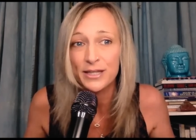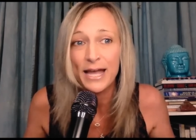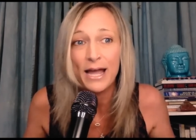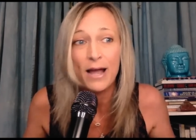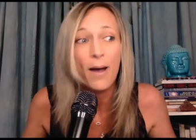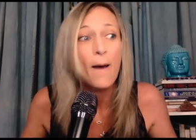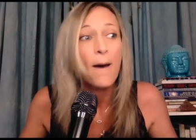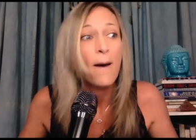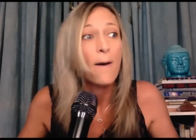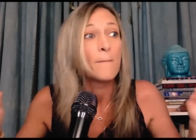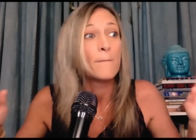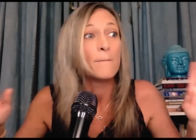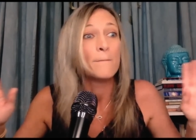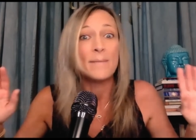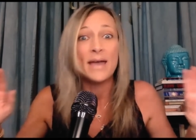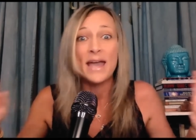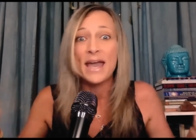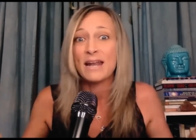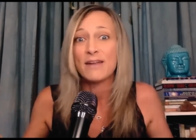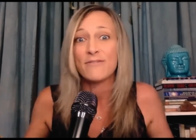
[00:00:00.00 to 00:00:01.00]
Like,
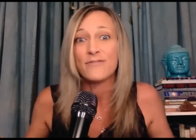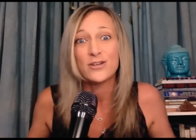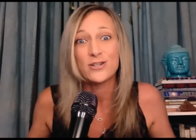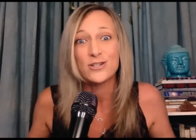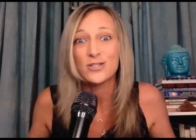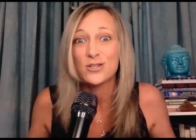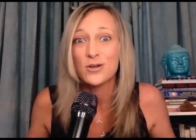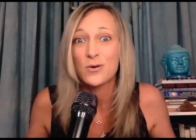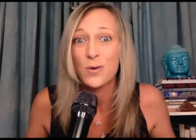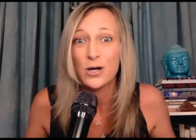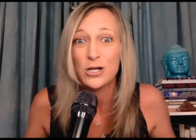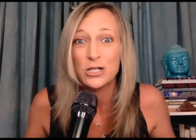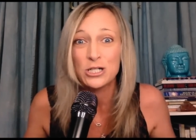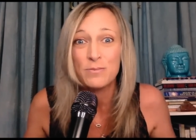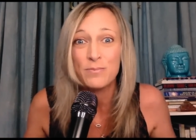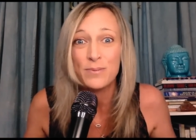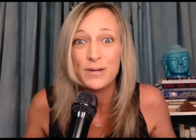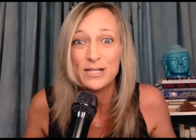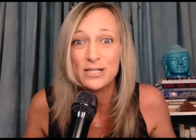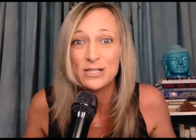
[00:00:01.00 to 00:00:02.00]
man, if you're still
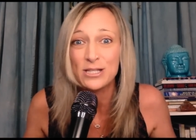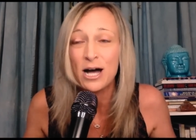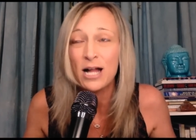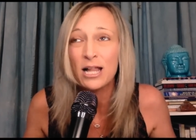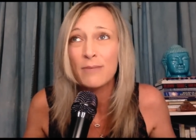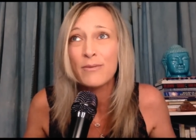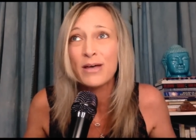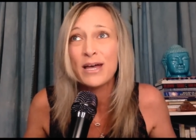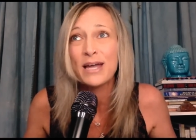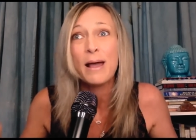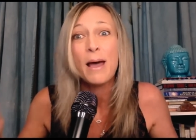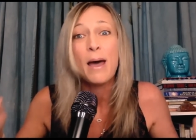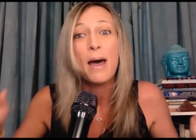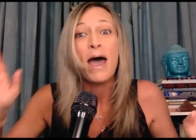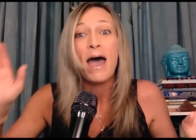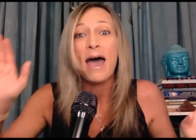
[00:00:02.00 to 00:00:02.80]
worshiping Solomon,